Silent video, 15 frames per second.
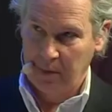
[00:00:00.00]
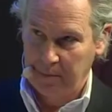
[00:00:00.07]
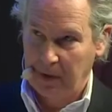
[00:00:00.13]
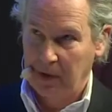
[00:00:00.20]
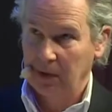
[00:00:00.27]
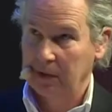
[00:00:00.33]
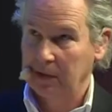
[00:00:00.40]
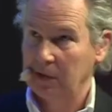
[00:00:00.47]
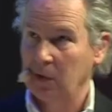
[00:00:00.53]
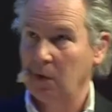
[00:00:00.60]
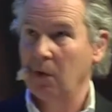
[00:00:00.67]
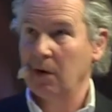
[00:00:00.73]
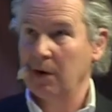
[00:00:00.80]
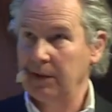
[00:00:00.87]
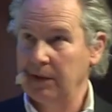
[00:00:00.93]
Poland,
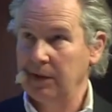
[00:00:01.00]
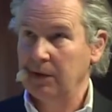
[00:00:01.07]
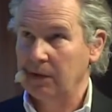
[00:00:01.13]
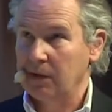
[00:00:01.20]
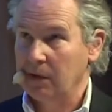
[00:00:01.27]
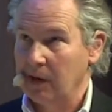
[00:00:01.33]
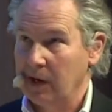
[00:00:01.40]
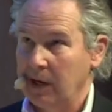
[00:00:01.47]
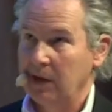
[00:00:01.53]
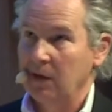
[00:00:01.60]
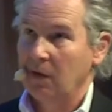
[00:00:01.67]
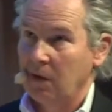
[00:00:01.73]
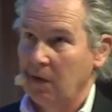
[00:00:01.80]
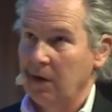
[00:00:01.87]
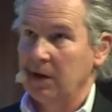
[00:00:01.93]
or in the Ukraine,
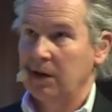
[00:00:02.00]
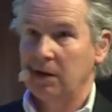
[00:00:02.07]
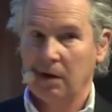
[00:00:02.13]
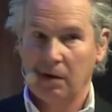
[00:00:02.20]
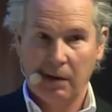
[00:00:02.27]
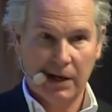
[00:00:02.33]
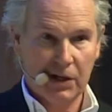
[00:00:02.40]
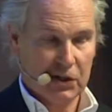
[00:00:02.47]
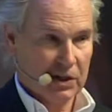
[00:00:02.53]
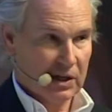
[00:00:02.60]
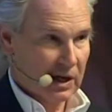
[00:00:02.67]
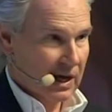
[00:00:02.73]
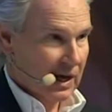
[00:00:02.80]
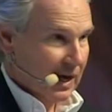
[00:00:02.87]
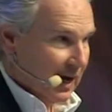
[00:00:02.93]
or in
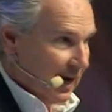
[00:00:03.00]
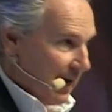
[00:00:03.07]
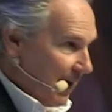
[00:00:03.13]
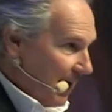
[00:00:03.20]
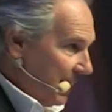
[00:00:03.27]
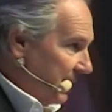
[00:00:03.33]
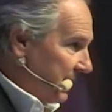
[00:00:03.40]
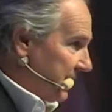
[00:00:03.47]
Croatia, how does